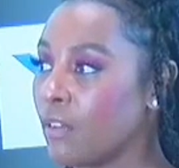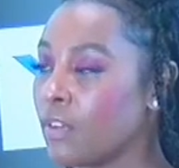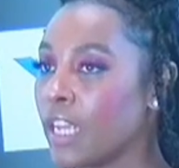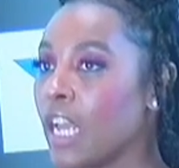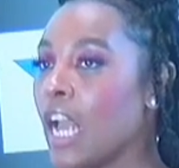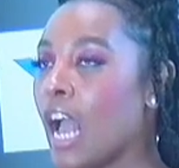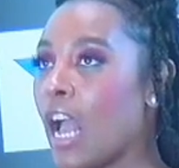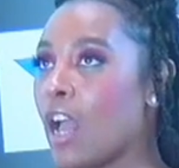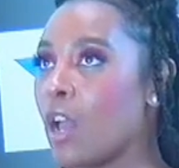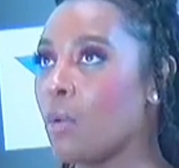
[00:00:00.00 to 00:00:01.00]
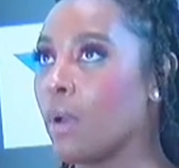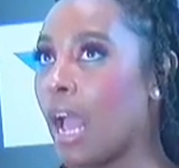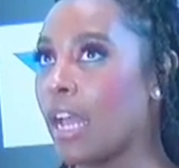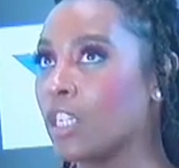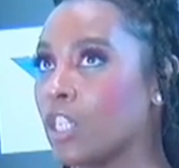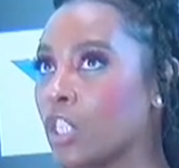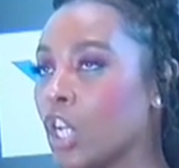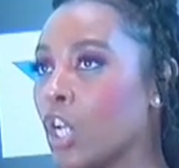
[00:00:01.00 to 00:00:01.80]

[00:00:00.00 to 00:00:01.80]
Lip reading: Lovely. And